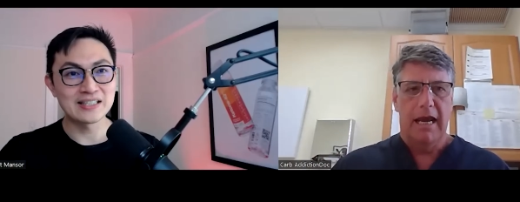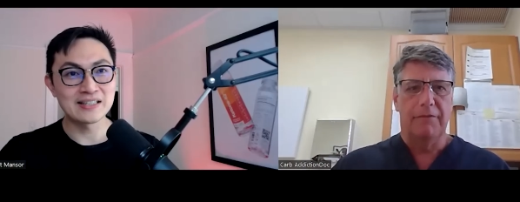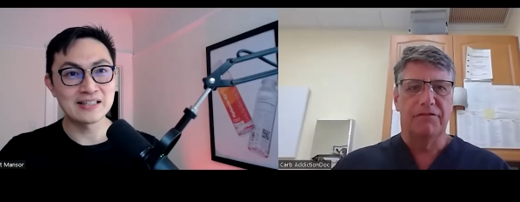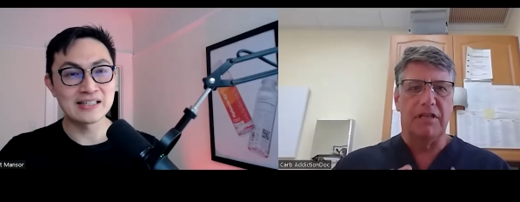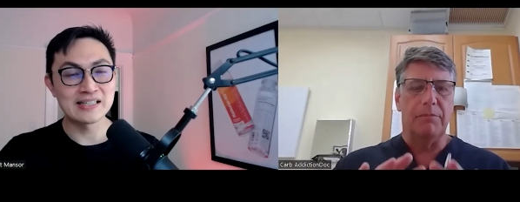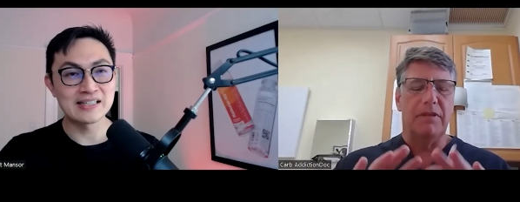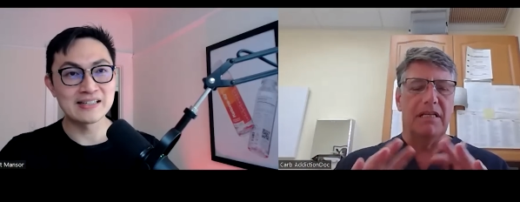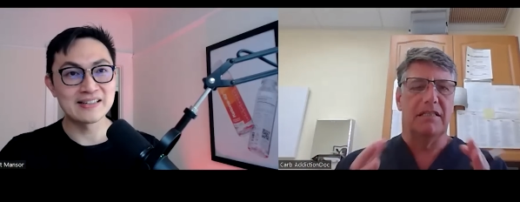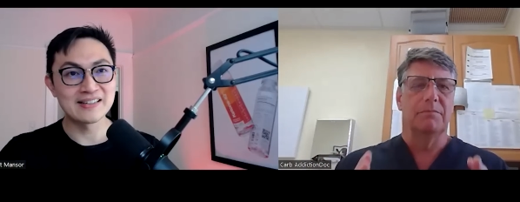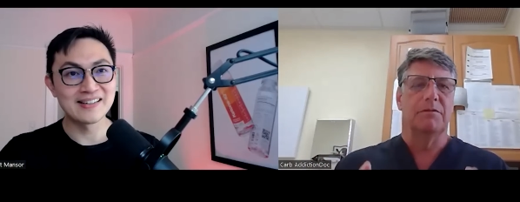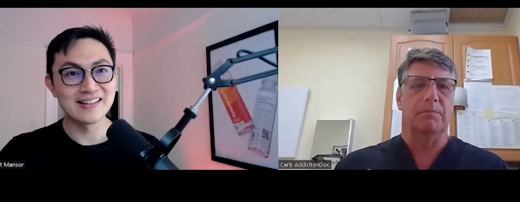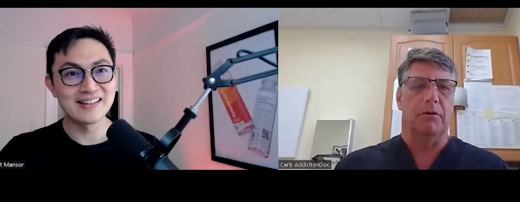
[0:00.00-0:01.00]
Speaker 1: If something
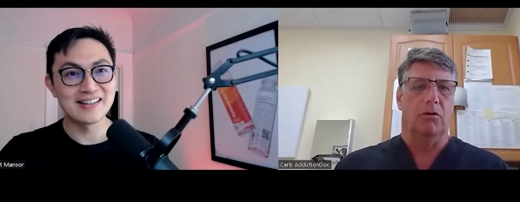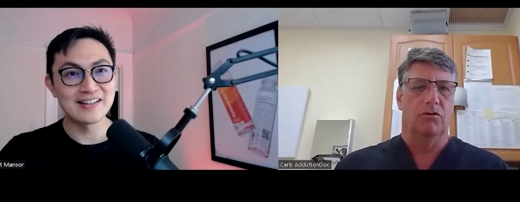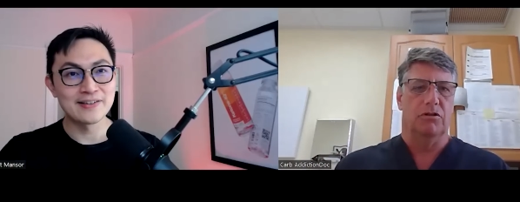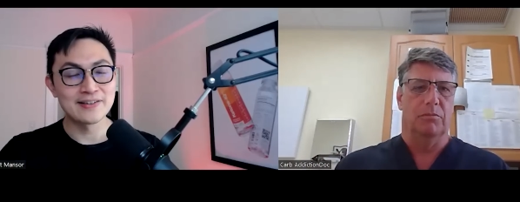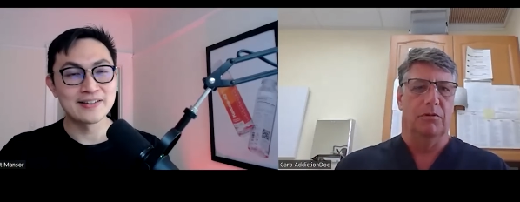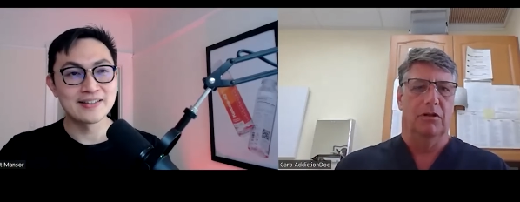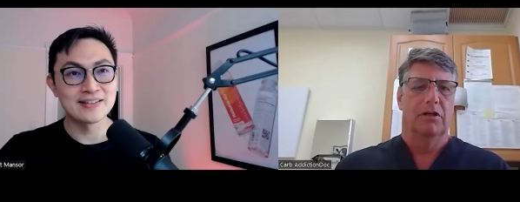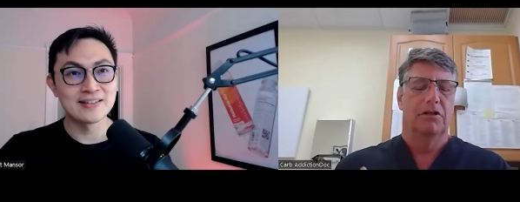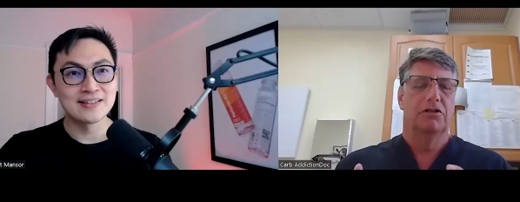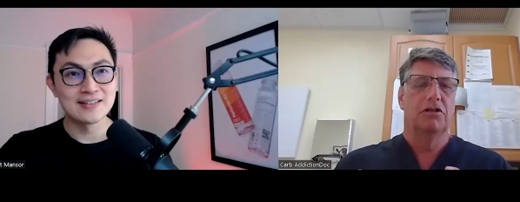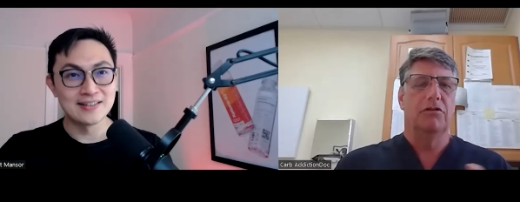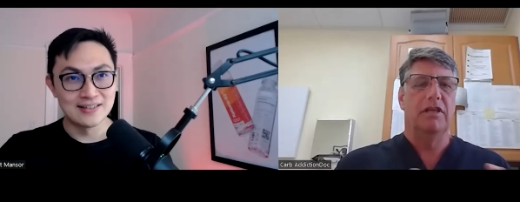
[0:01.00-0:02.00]
seems plausible,
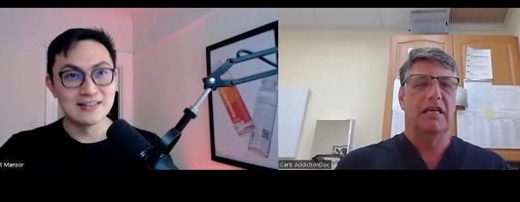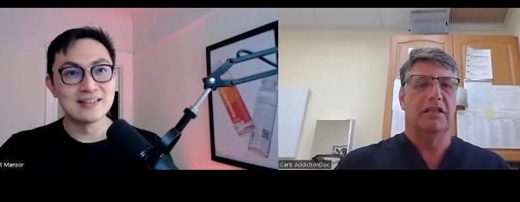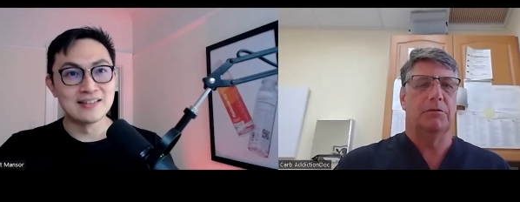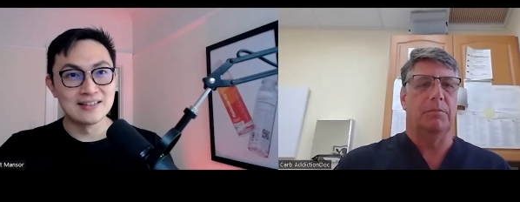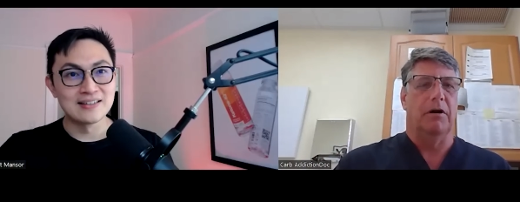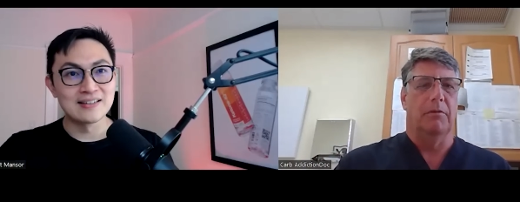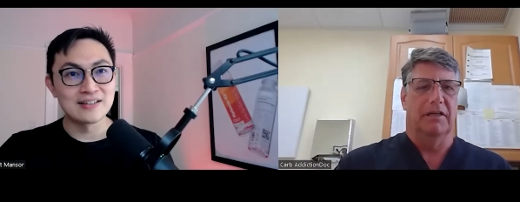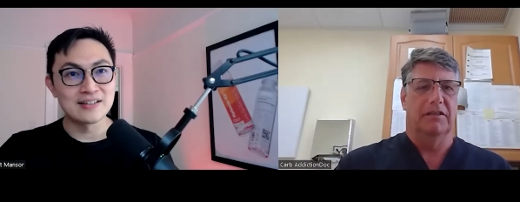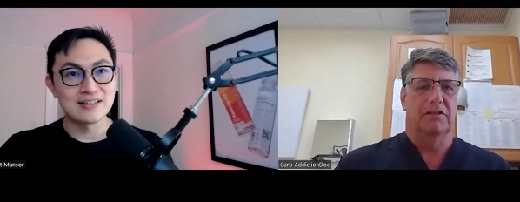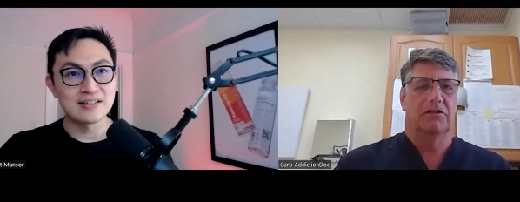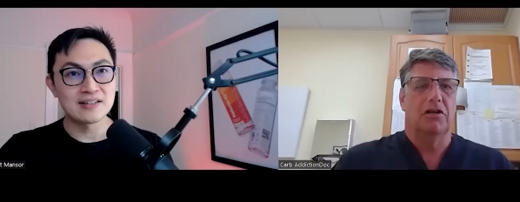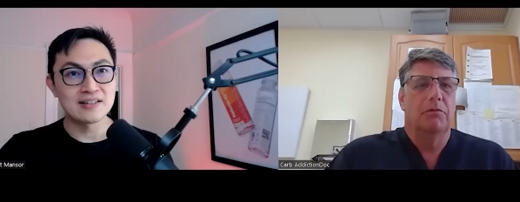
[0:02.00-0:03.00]
do the
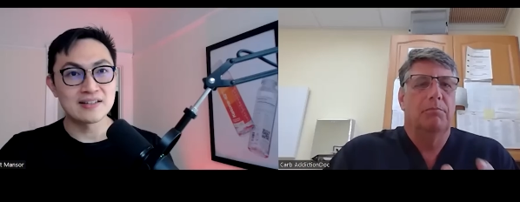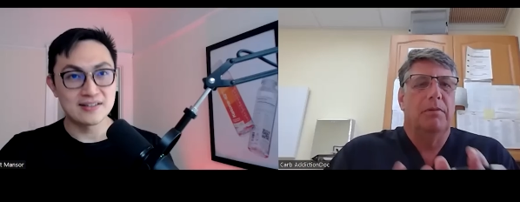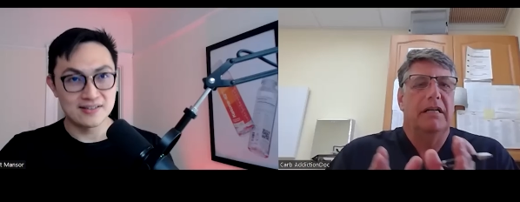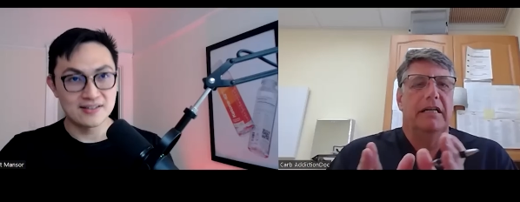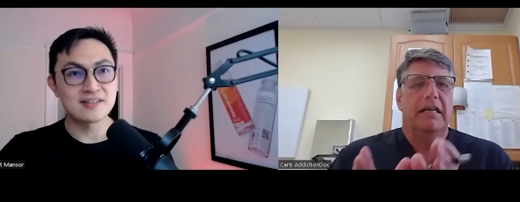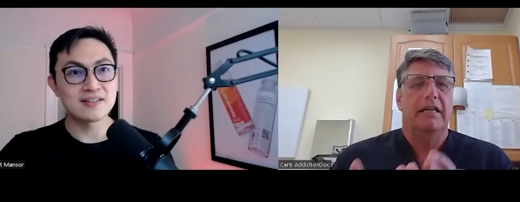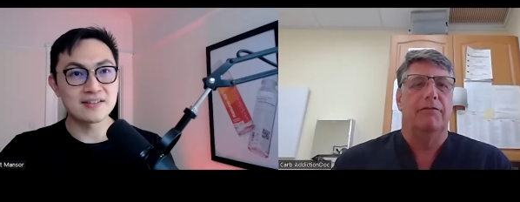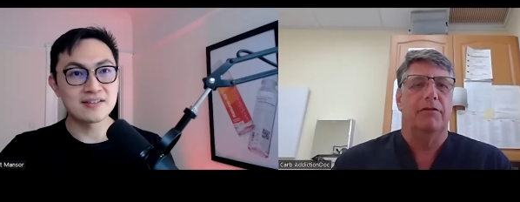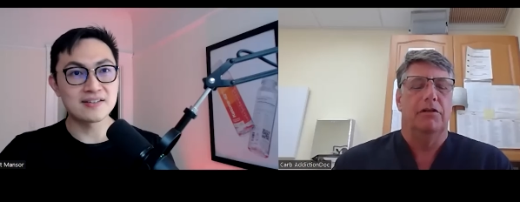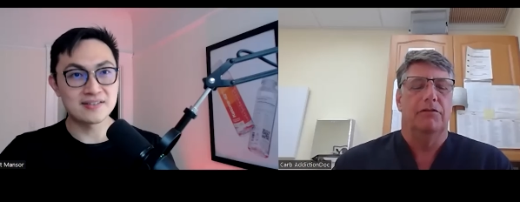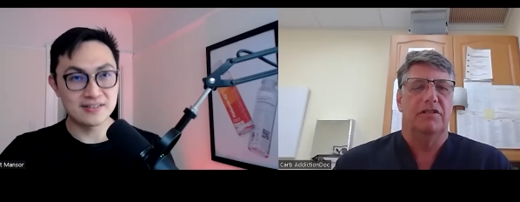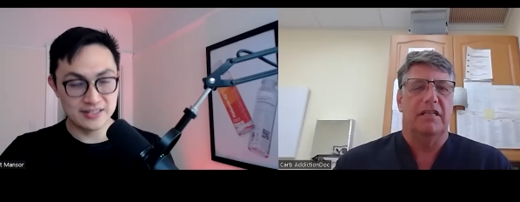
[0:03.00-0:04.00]
experiment. Don't believe
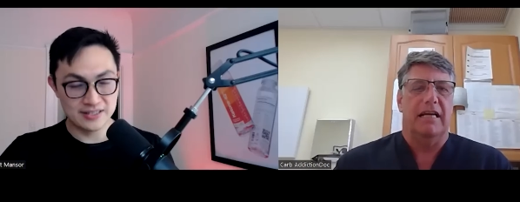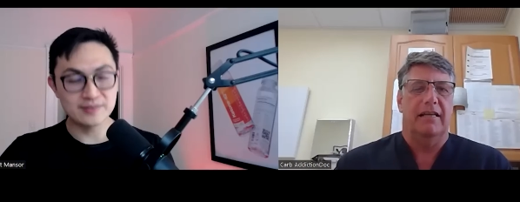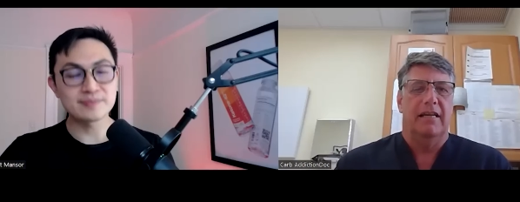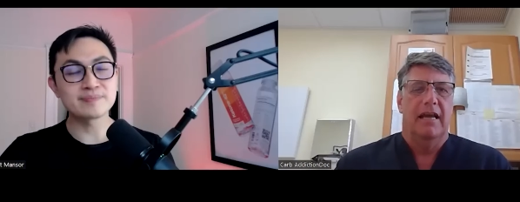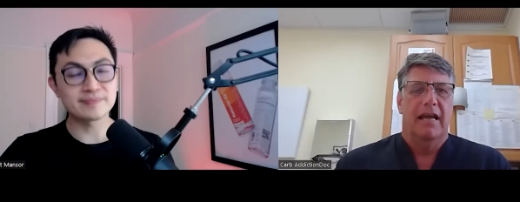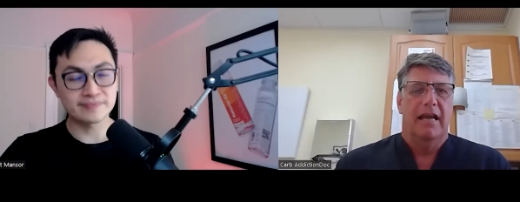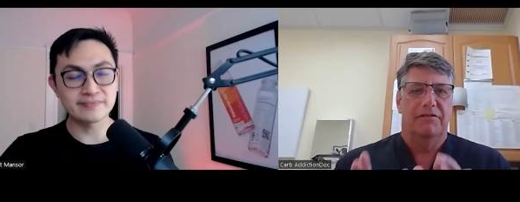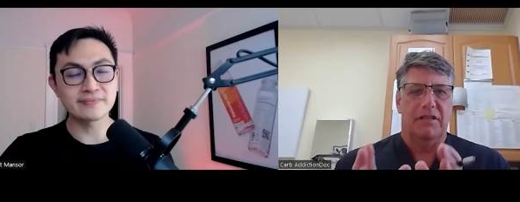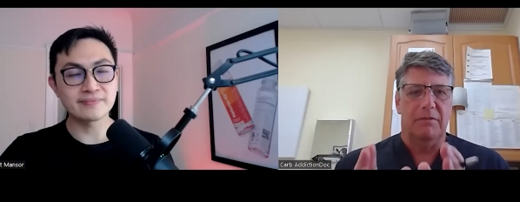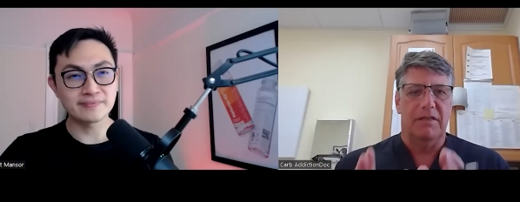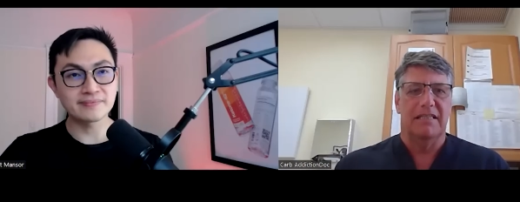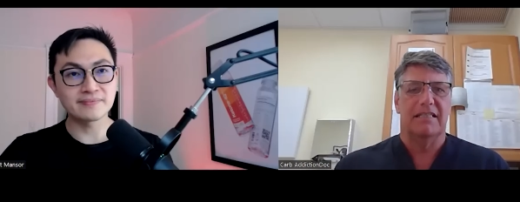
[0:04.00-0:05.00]
what you've said. If
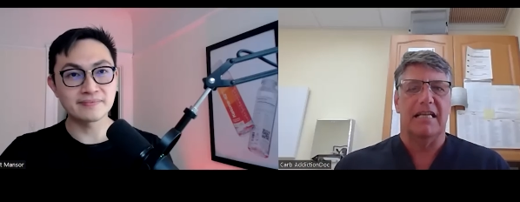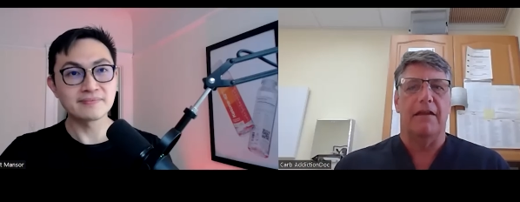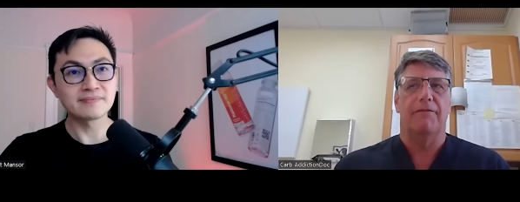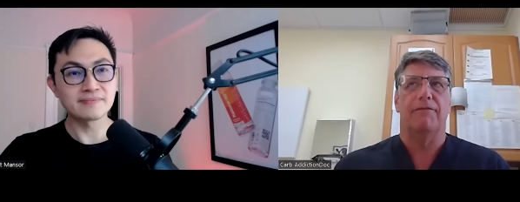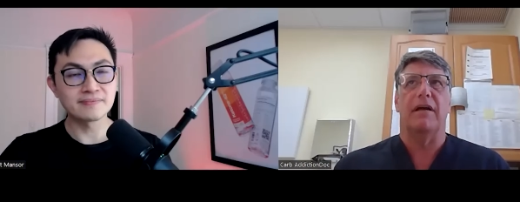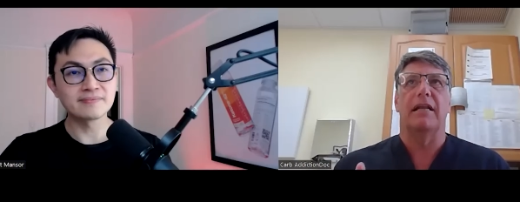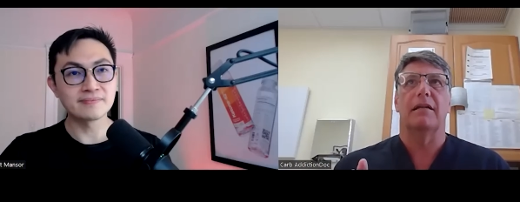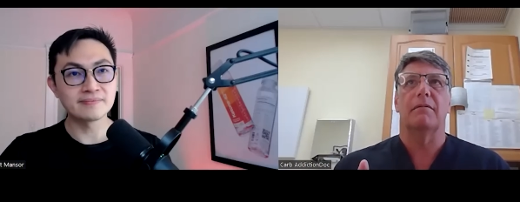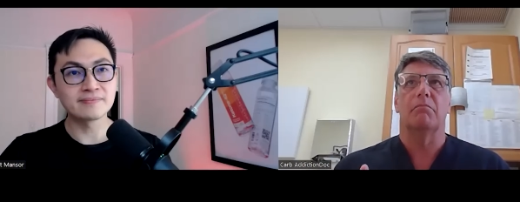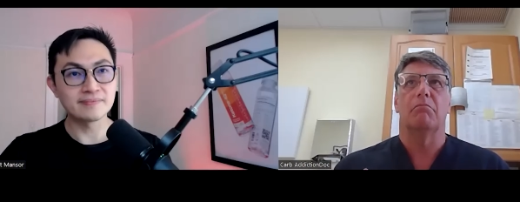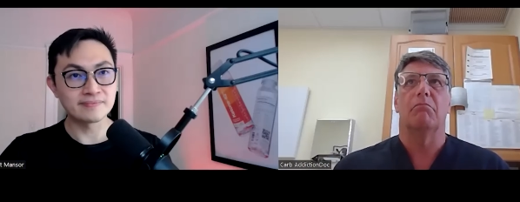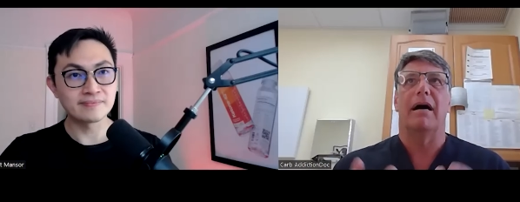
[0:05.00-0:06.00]
something's safe and
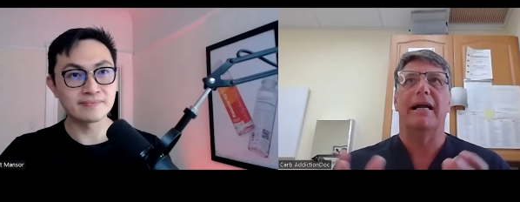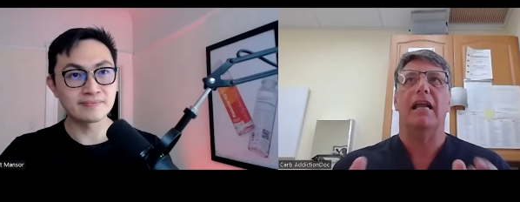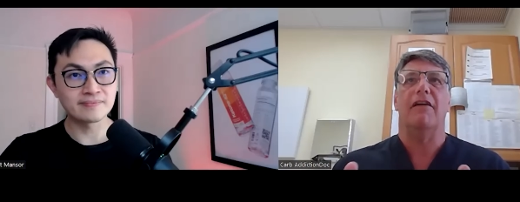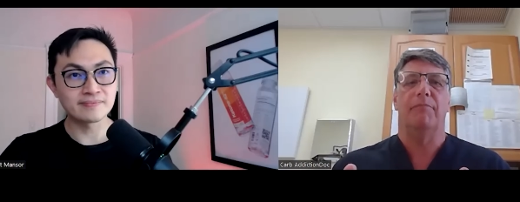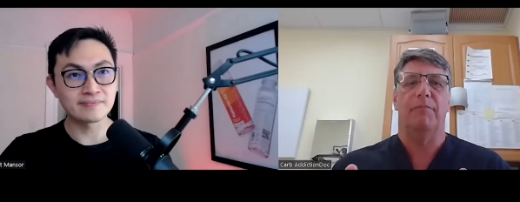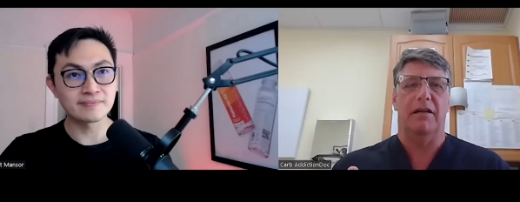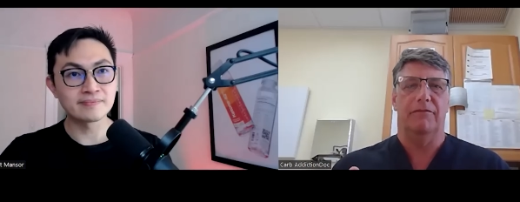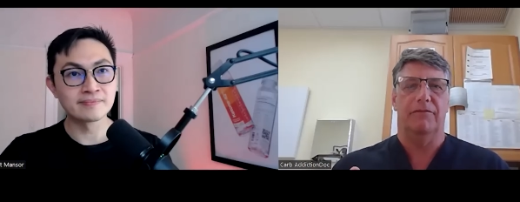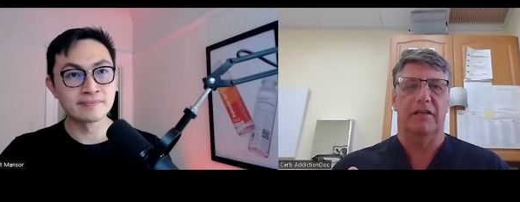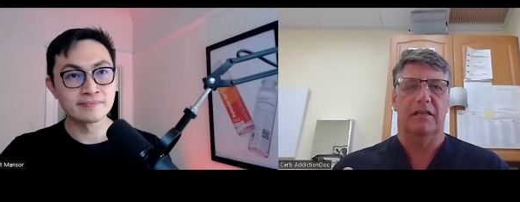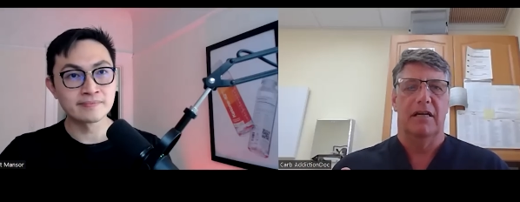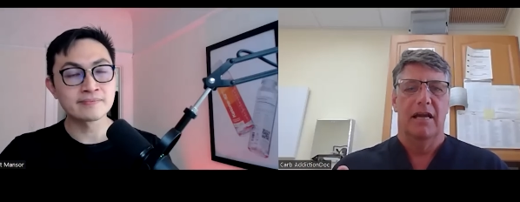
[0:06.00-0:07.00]
it might have
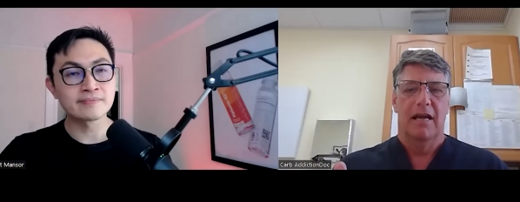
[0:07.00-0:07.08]
benefit,